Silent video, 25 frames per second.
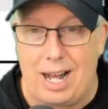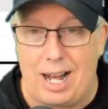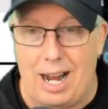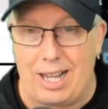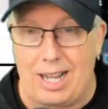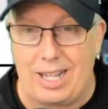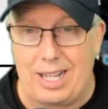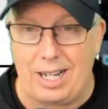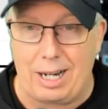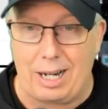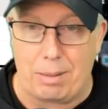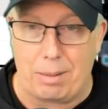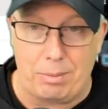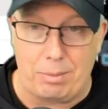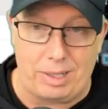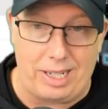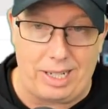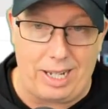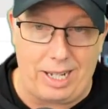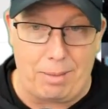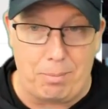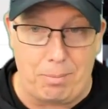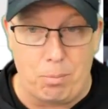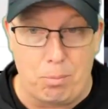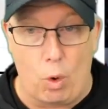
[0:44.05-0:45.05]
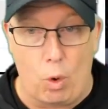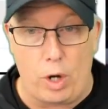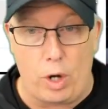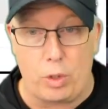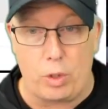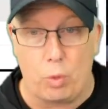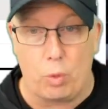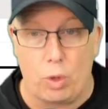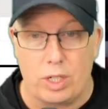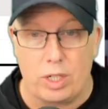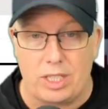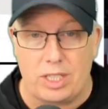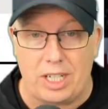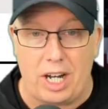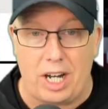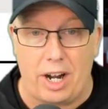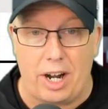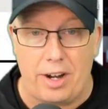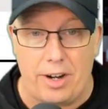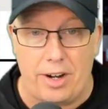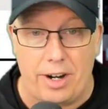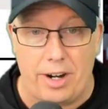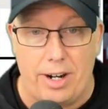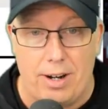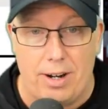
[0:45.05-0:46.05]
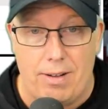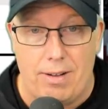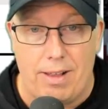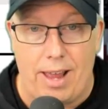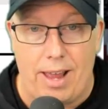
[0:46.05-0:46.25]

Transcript: I think I'm leaning more towards the under.